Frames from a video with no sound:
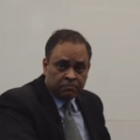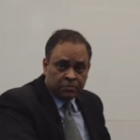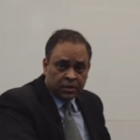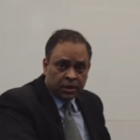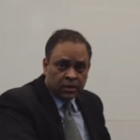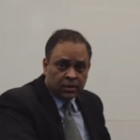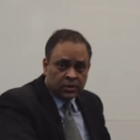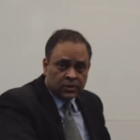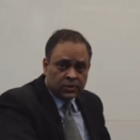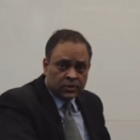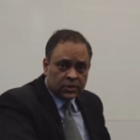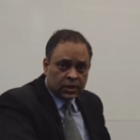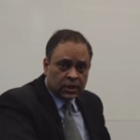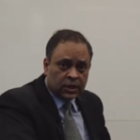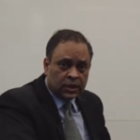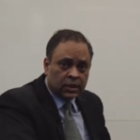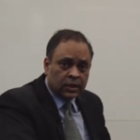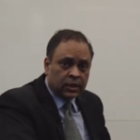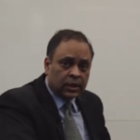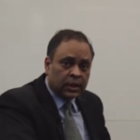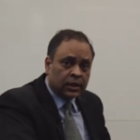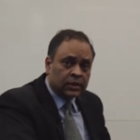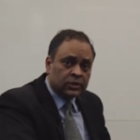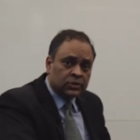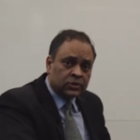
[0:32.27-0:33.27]
peers in
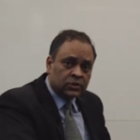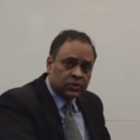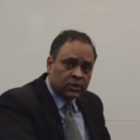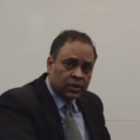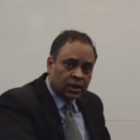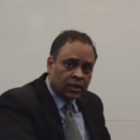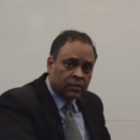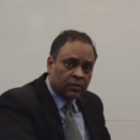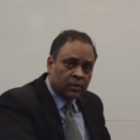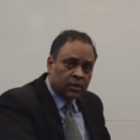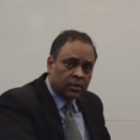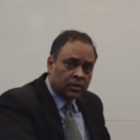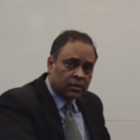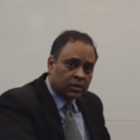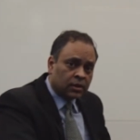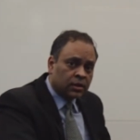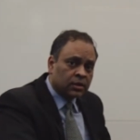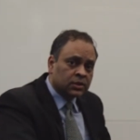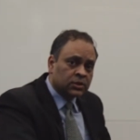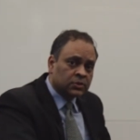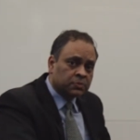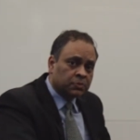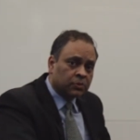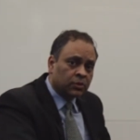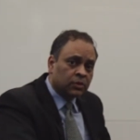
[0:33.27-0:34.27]
that travel and
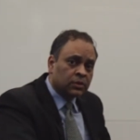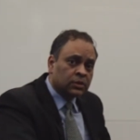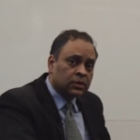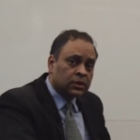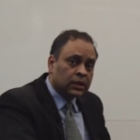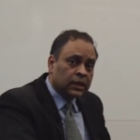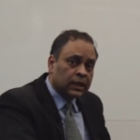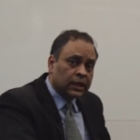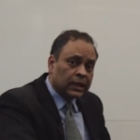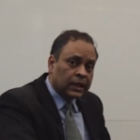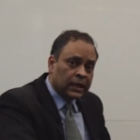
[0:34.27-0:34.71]
transport